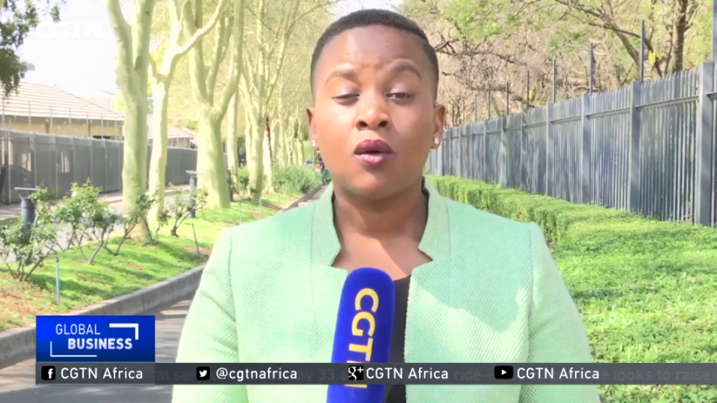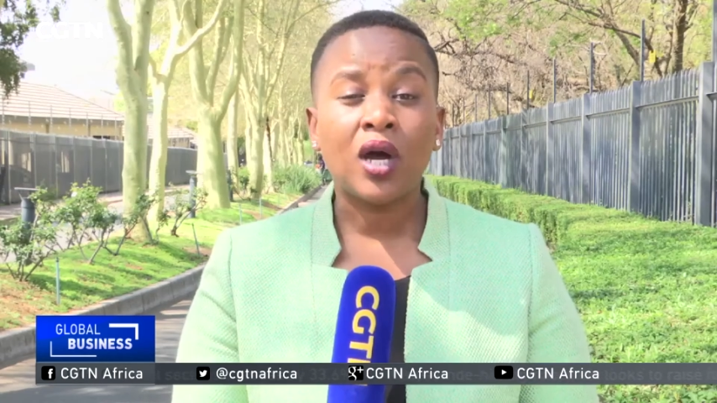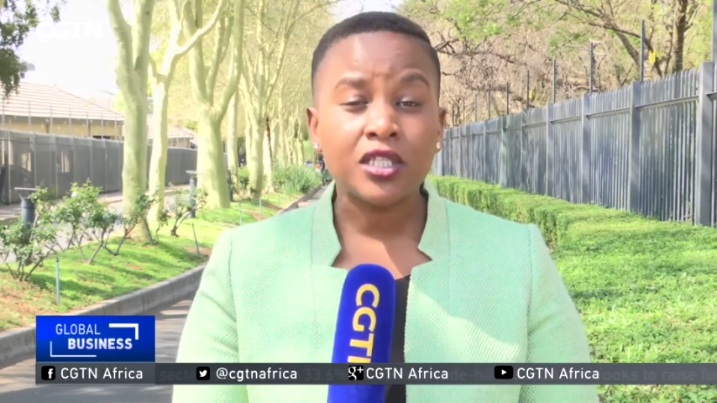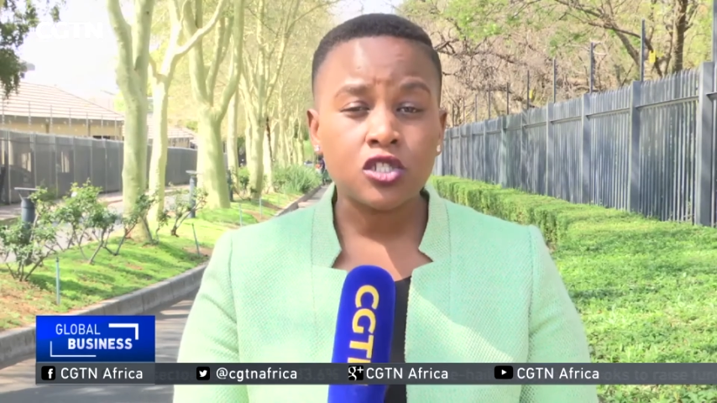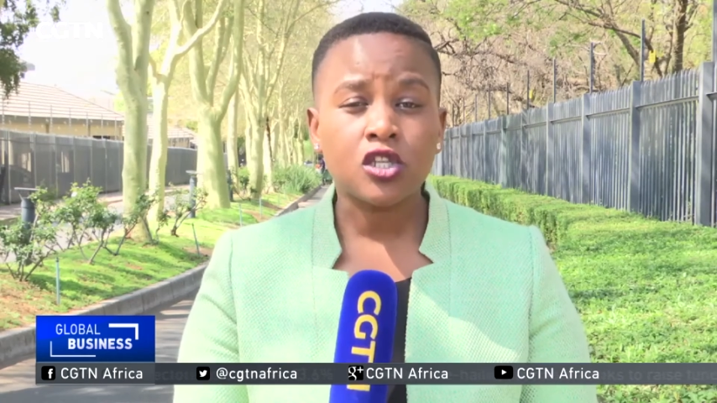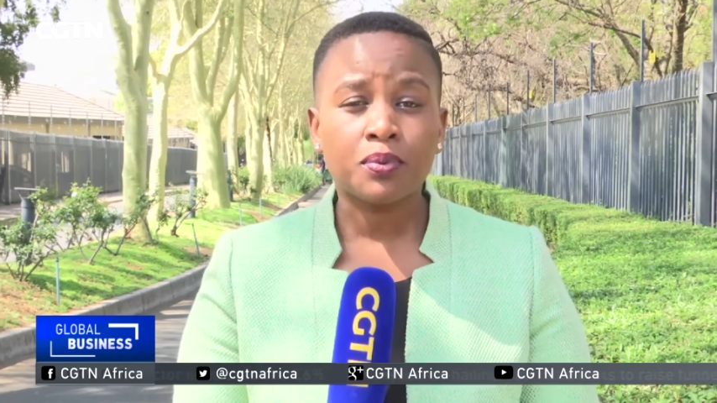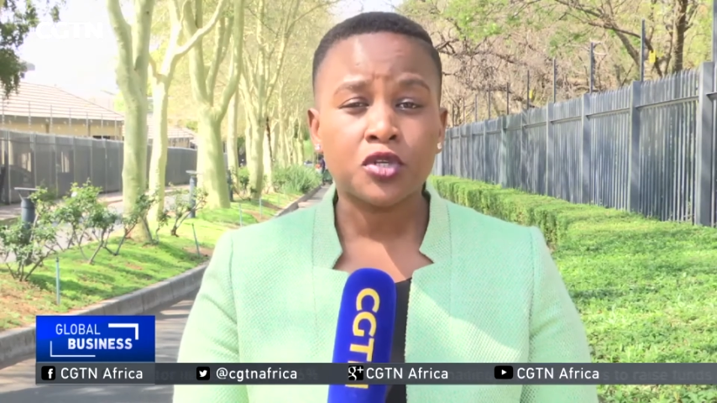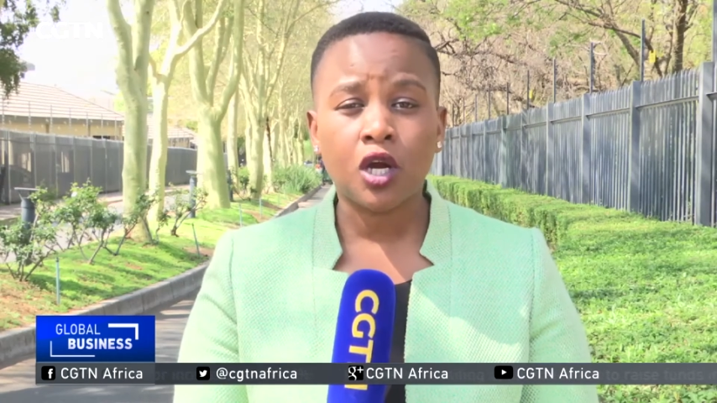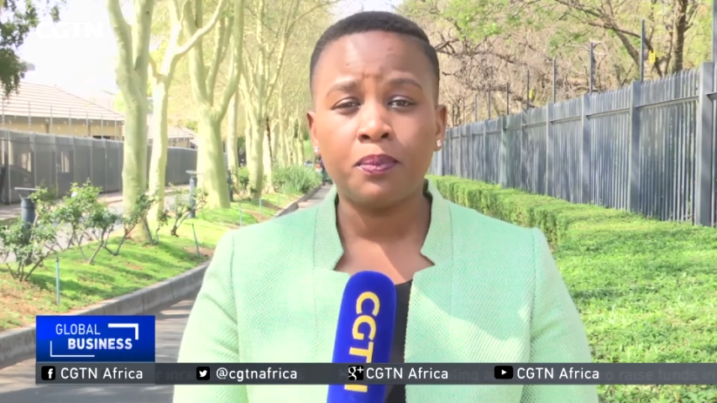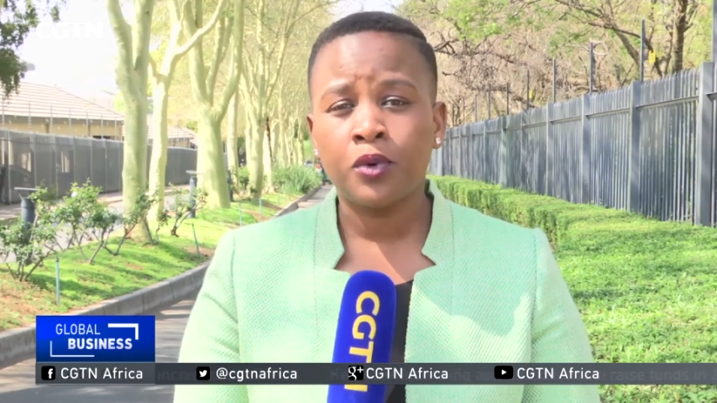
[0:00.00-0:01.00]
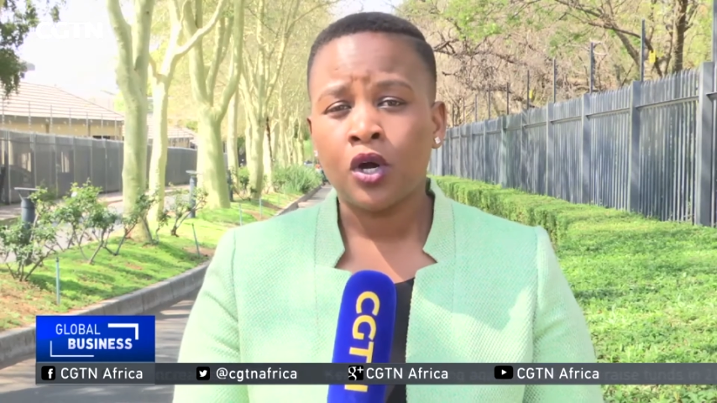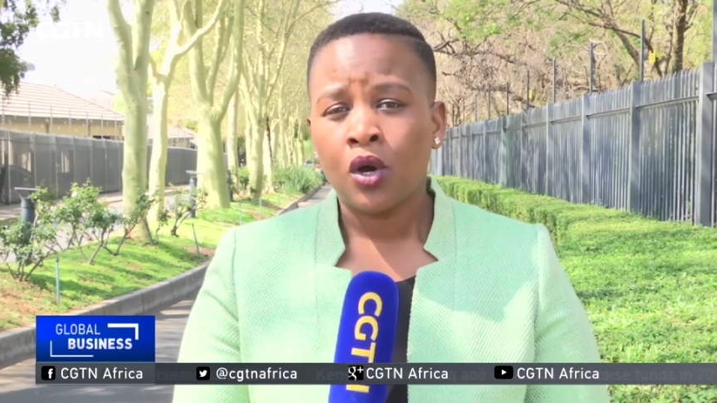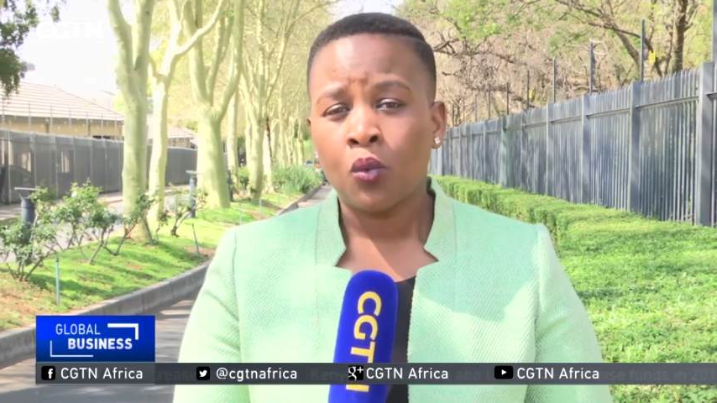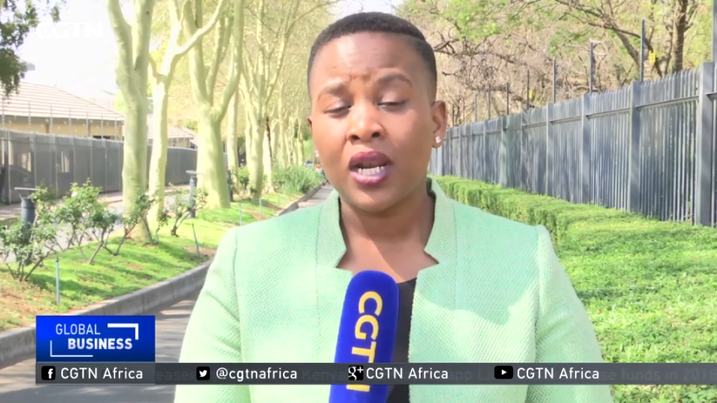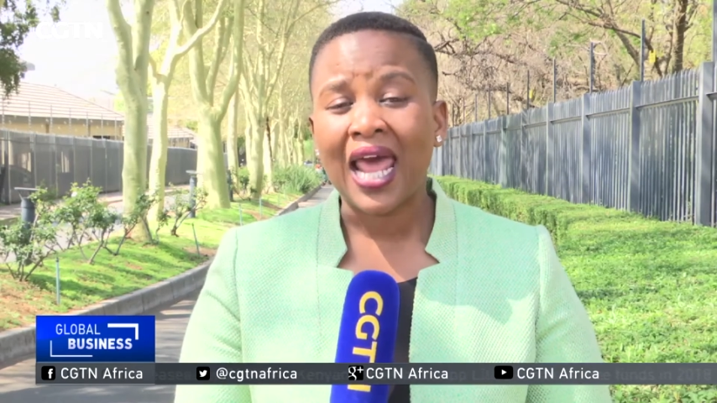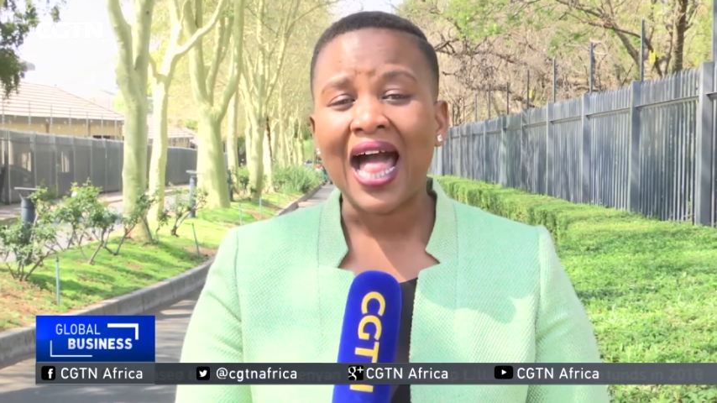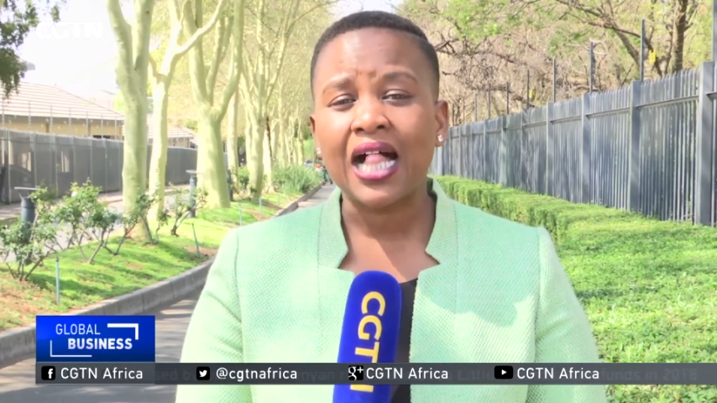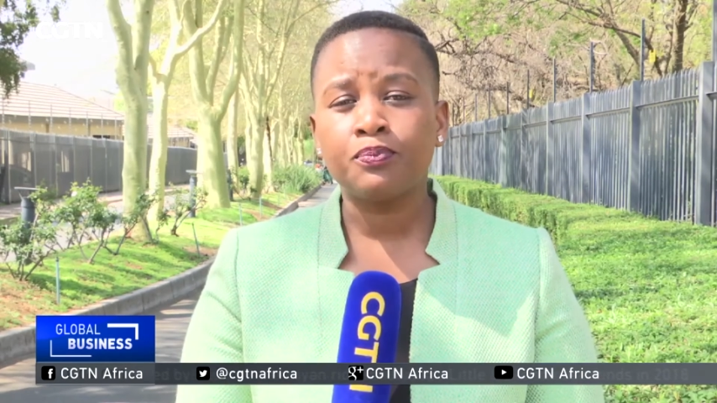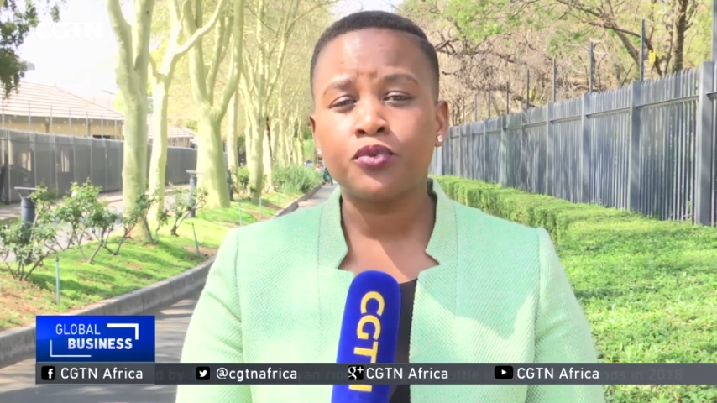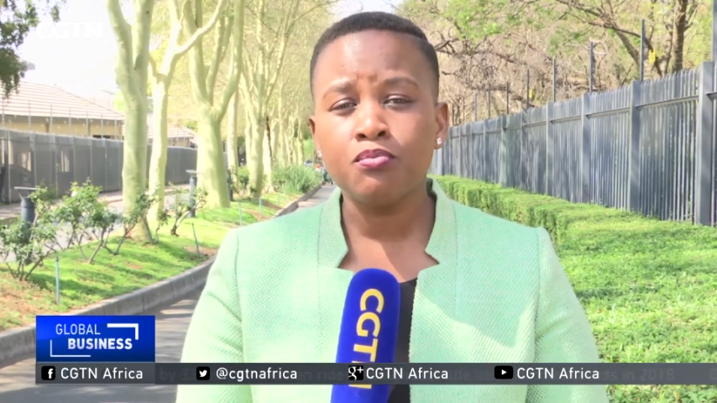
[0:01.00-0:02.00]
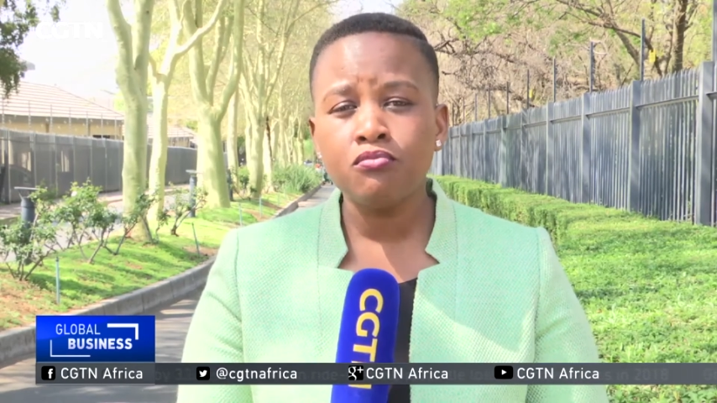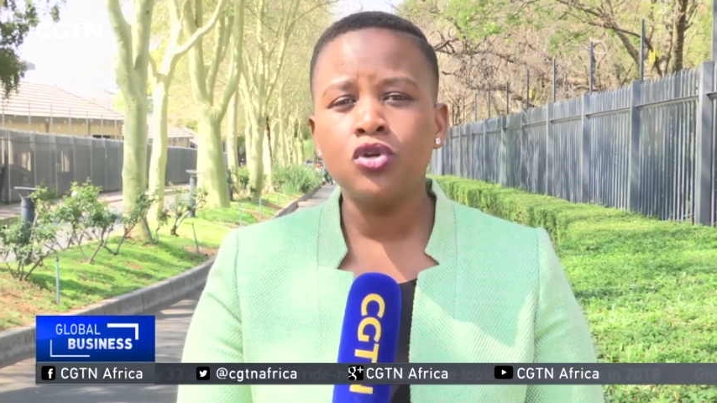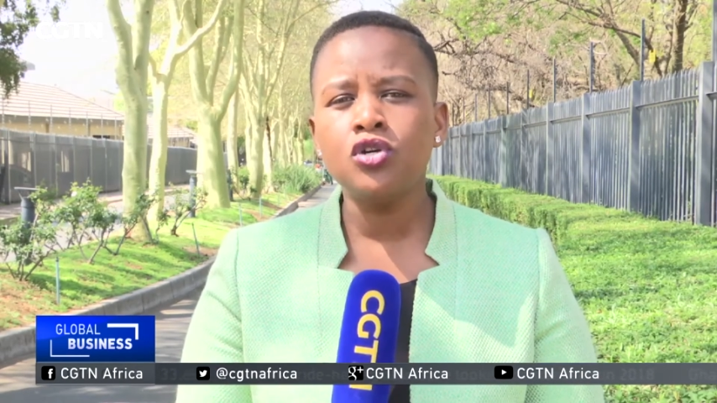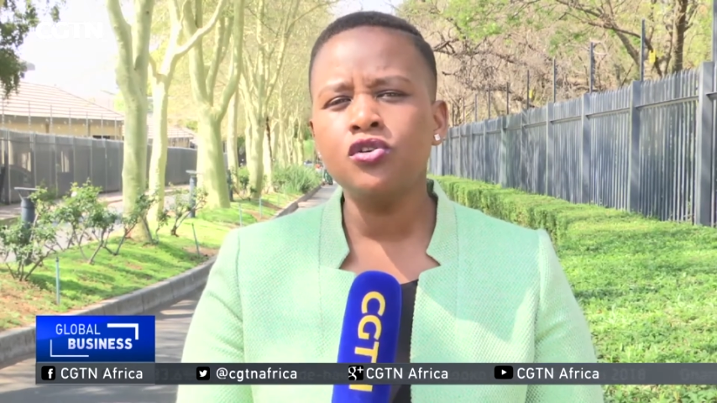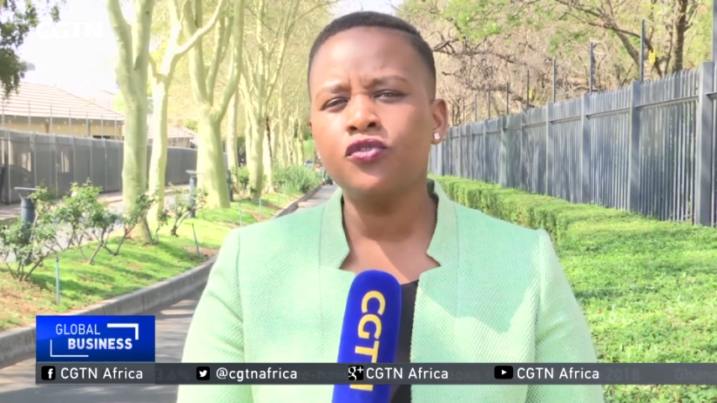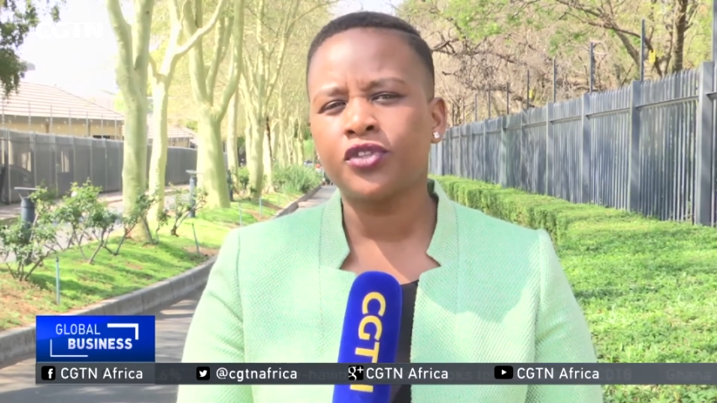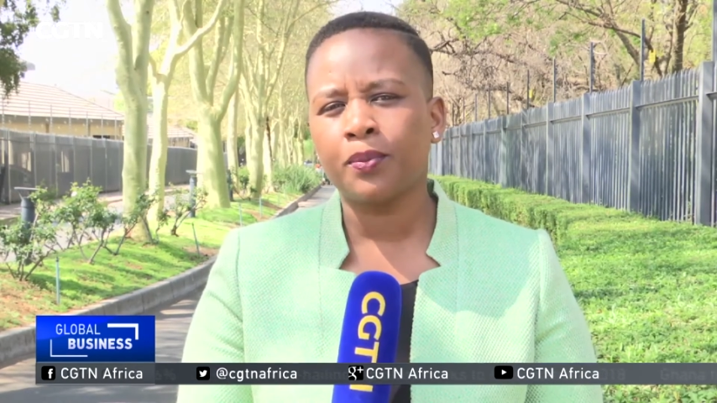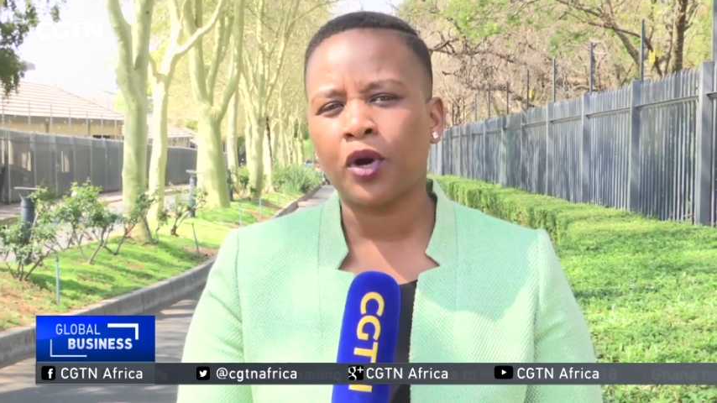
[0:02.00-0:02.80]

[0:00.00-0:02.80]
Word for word: The one-stop shop will help remove